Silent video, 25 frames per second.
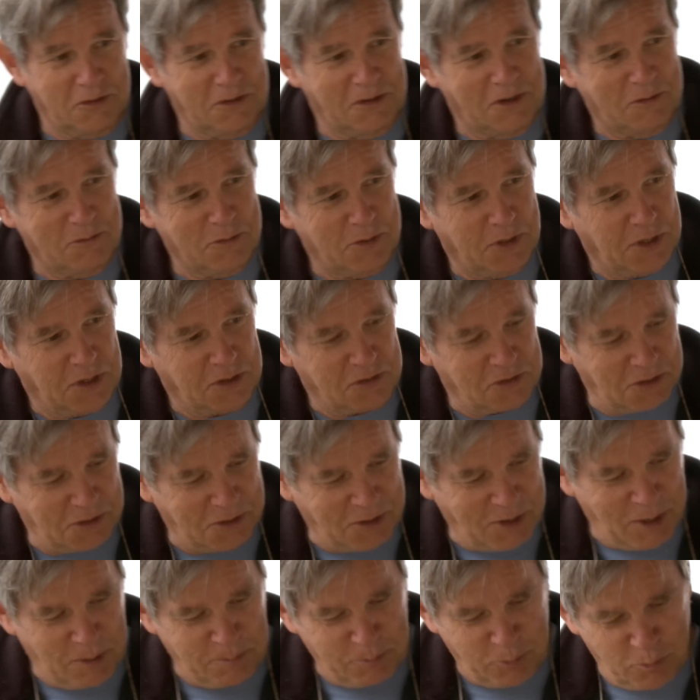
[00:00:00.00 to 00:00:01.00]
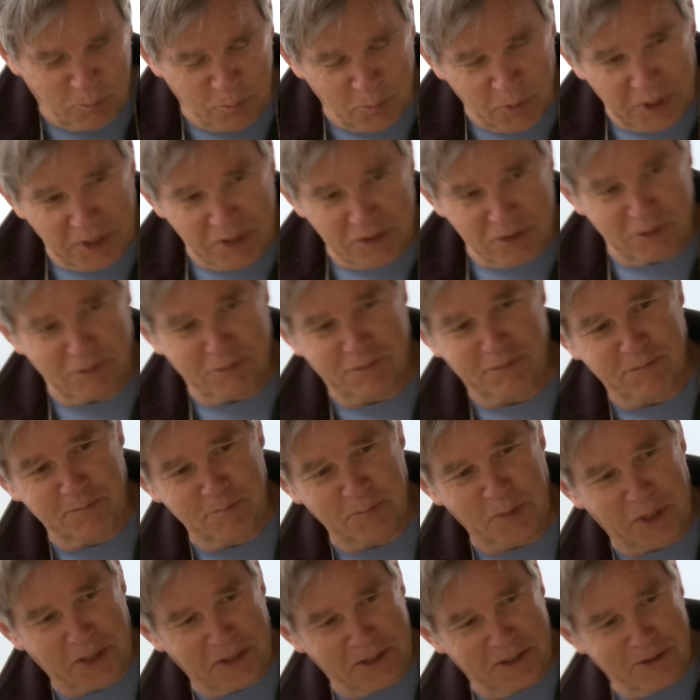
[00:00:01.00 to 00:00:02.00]
Everything's a compromise of
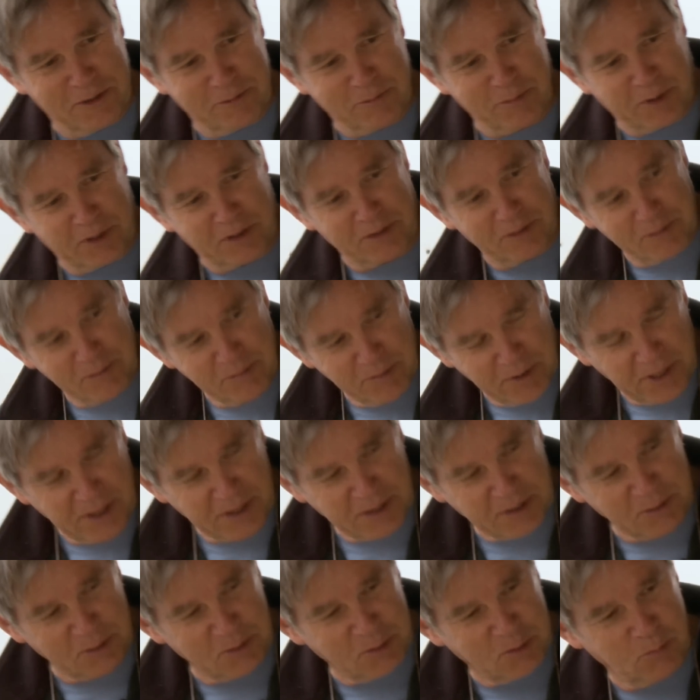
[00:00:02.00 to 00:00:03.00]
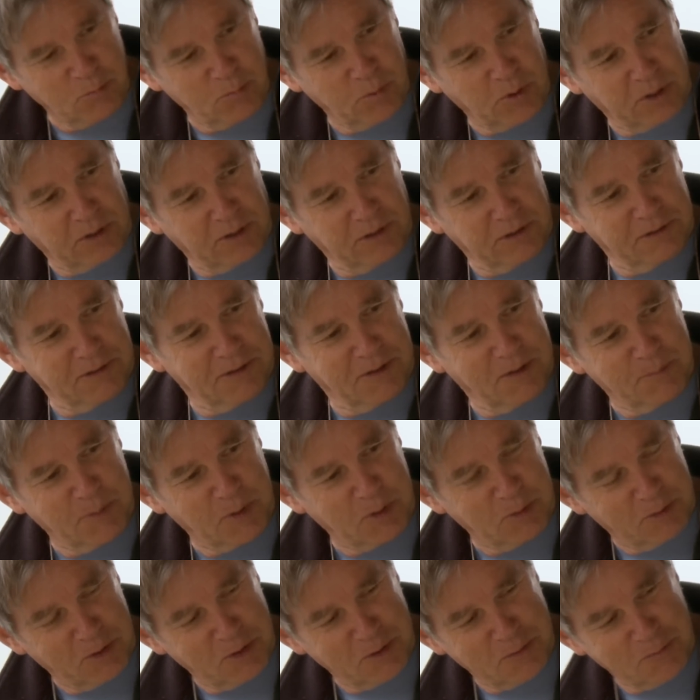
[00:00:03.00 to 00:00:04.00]
many different factors, but I
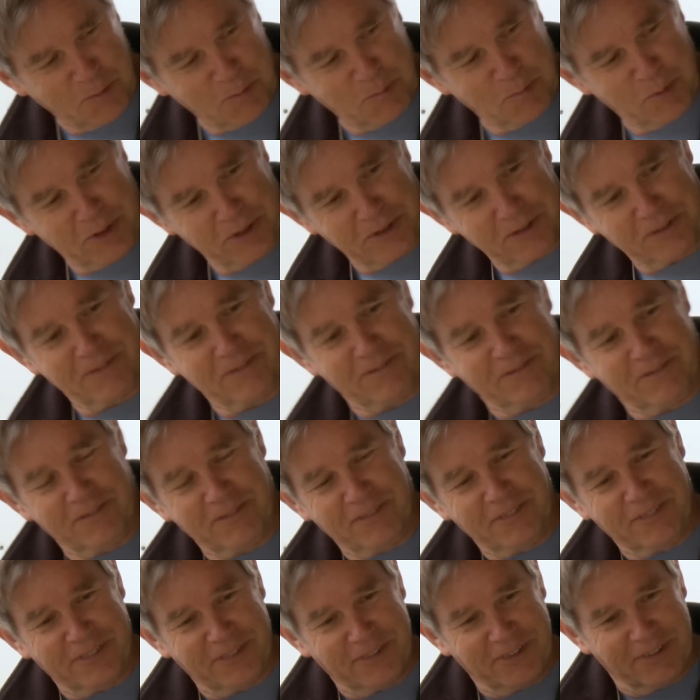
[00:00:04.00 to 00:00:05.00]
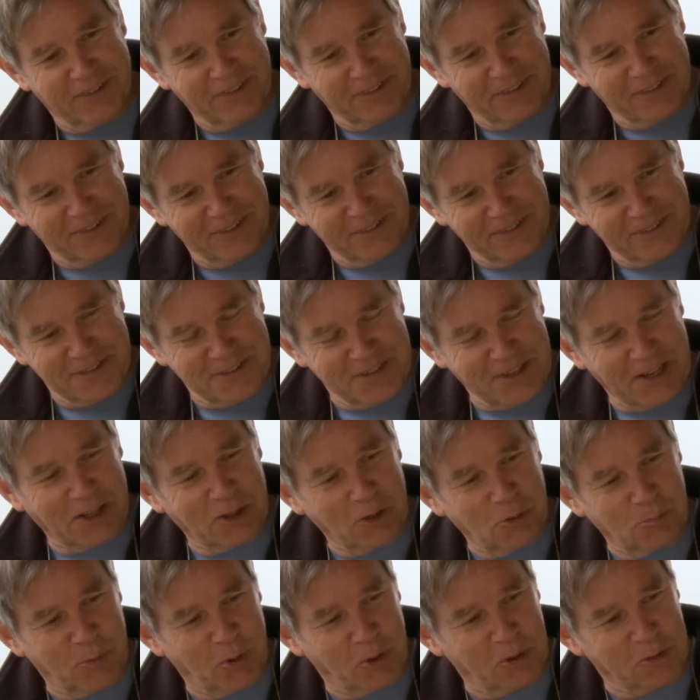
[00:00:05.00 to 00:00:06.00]
mean, just from a
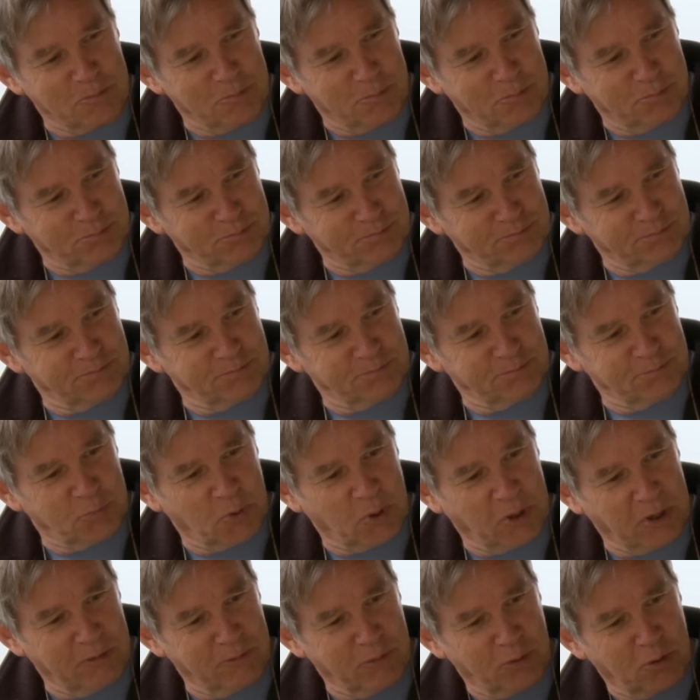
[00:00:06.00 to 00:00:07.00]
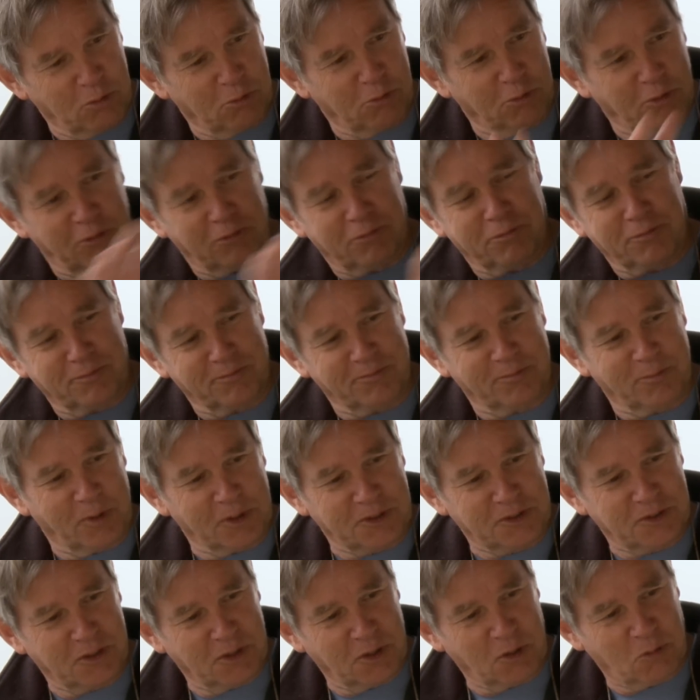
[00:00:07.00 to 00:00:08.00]
sailboat point of view of
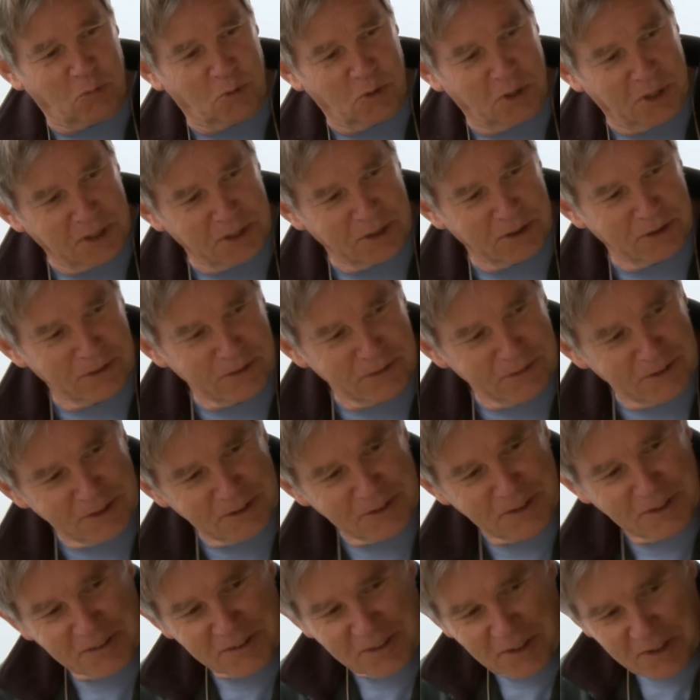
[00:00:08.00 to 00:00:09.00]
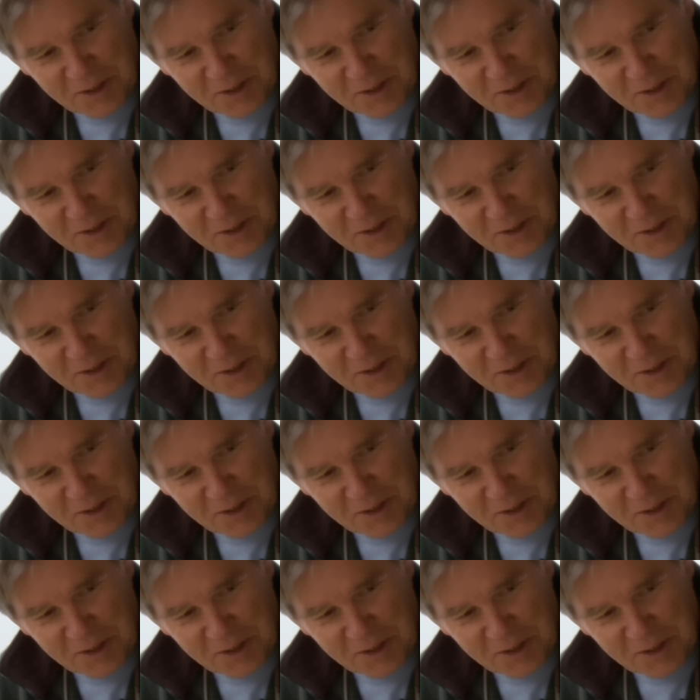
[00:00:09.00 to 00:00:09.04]
what's in the water, it's